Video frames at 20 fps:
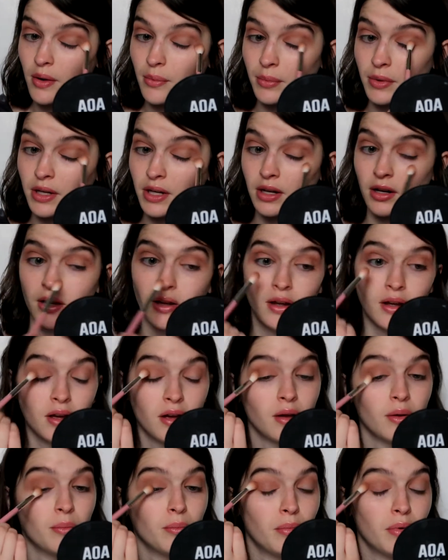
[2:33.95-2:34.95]
I mean,
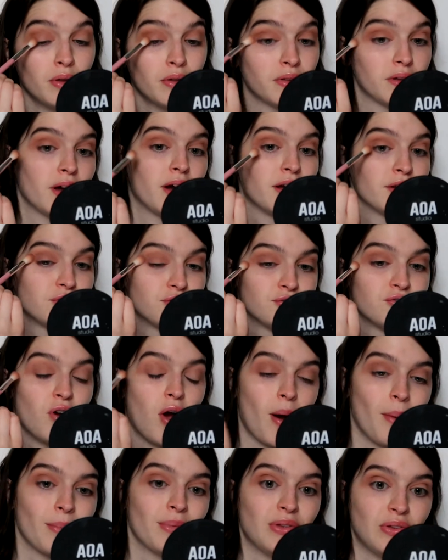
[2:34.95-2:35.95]
besides
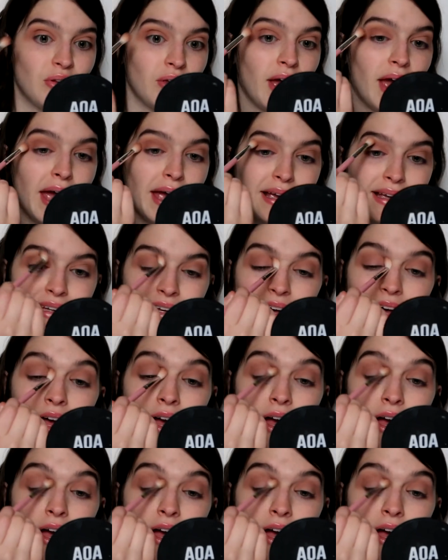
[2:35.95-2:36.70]
Shop Miss A.